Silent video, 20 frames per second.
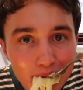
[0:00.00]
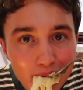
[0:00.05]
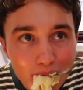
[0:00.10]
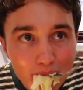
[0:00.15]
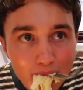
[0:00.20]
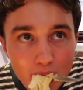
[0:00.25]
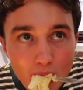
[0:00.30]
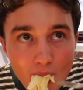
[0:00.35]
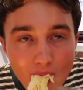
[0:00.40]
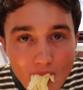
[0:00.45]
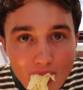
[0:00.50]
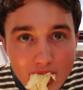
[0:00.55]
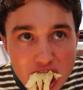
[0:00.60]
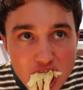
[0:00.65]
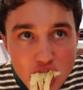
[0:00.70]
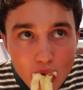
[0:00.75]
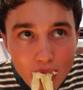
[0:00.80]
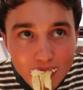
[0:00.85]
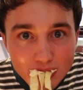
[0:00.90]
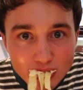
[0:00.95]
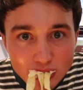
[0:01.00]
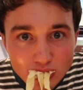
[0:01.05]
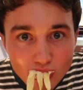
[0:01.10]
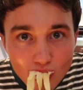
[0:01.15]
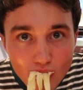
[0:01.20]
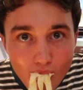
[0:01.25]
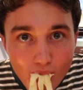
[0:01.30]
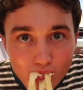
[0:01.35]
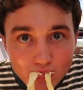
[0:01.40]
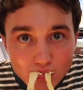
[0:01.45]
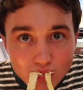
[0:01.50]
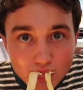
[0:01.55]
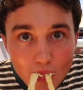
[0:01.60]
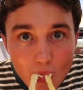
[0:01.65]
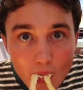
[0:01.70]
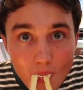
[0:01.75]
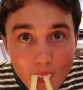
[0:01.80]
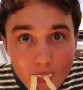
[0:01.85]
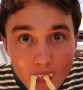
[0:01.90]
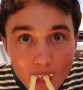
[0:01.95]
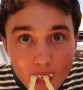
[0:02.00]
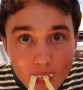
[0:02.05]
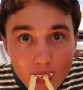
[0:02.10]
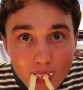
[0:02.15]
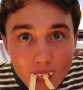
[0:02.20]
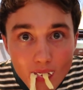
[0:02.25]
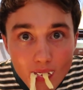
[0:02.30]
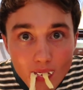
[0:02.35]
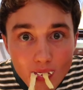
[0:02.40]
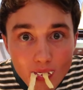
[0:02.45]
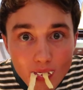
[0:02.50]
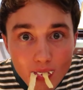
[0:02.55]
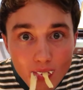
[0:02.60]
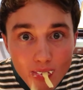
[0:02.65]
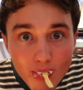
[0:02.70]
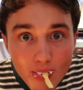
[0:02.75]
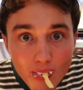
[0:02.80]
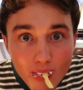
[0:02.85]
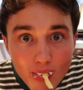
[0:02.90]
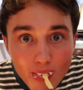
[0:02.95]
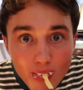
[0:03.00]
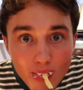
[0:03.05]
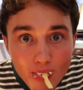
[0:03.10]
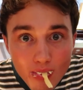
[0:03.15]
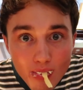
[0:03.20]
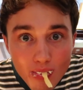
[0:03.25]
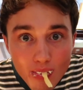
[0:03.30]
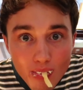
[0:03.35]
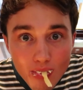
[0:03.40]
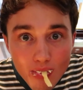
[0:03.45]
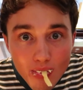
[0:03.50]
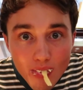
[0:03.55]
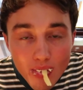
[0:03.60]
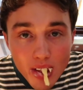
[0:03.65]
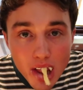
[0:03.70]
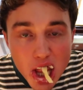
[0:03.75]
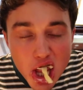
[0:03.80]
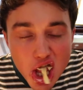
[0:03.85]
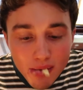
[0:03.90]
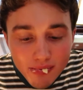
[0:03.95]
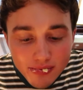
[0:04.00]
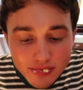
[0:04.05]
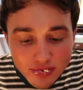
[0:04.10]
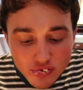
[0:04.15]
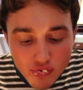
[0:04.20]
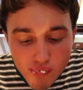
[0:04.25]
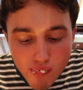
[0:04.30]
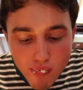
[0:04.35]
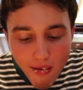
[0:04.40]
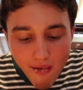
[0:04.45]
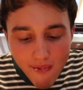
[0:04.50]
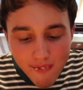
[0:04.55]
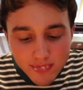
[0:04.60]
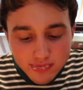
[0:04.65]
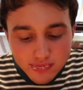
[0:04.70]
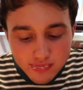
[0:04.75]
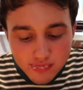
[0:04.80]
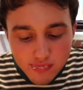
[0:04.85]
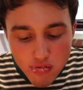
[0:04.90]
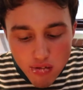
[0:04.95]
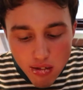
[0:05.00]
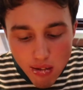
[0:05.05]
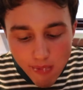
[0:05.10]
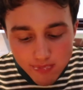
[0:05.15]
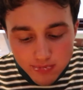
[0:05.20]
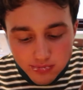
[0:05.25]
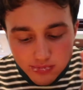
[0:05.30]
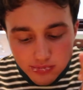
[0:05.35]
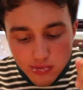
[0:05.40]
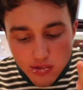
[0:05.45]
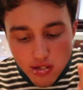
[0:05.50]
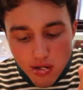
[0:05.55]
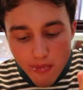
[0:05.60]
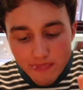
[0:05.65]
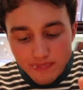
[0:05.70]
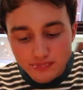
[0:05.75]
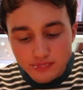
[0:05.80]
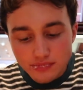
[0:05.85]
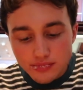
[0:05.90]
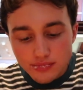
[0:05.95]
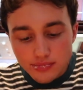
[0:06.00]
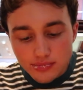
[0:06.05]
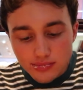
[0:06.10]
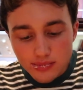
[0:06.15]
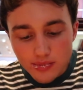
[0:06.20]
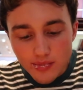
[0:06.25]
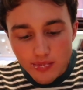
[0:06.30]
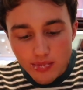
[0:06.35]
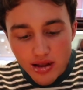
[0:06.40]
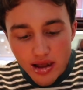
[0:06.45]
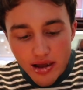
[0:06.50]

Like normal, I slurped up the pasta kind of in a gross manner, and I also tried to get a